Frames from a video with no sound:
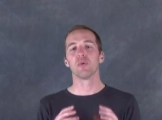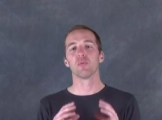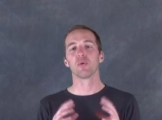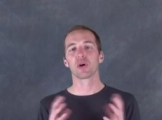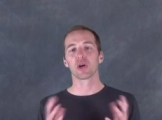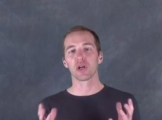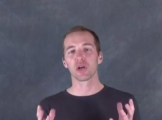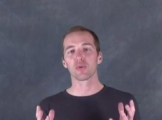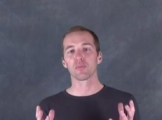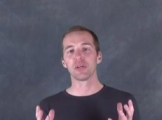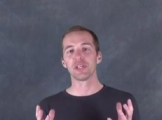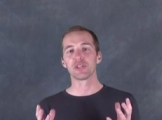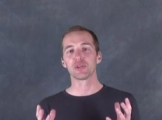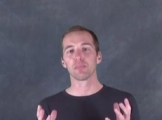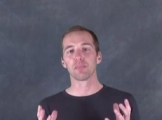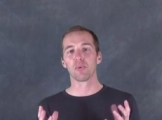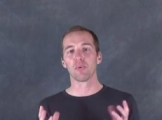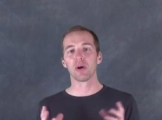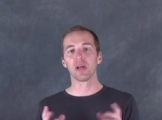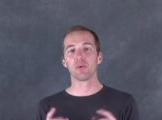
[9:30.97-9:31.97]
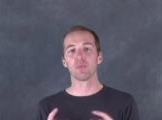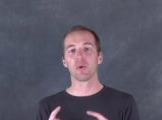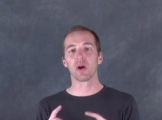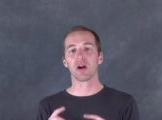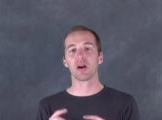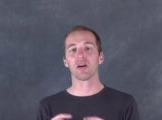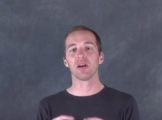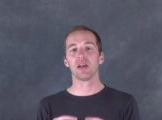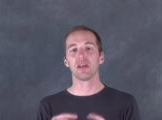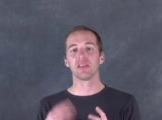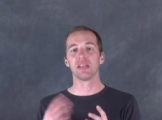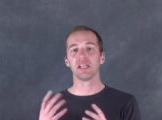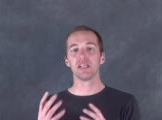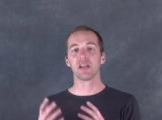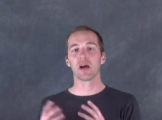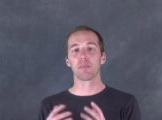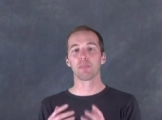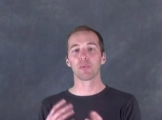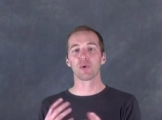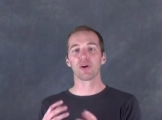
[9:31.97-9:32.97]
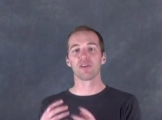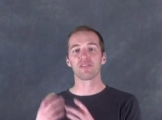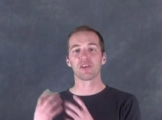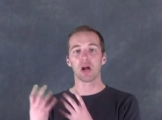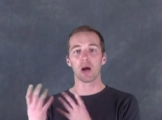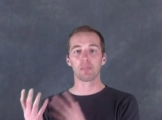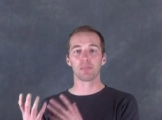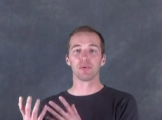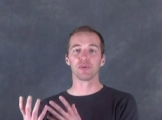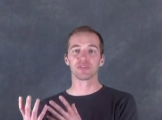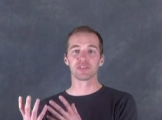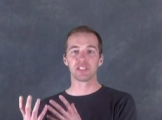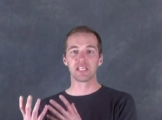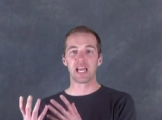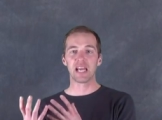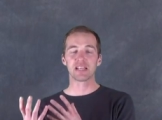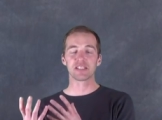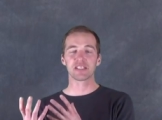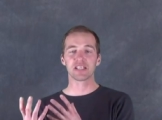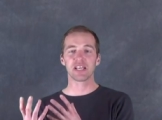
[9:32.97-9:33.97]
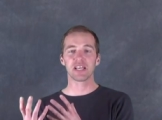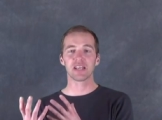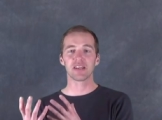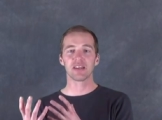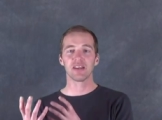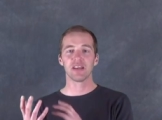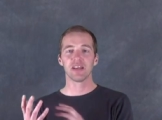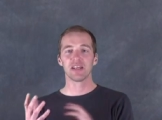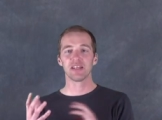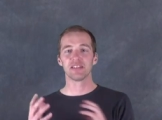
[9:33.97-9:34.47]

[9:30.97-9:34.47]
we're going to reach a point where the number of couples dancing